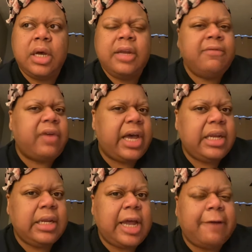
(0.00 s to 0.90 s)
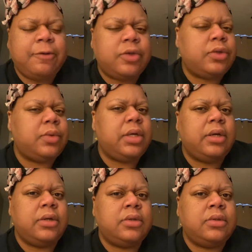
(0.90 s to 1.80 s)
uninvited after two
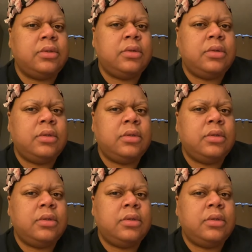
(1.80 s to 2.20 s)
years?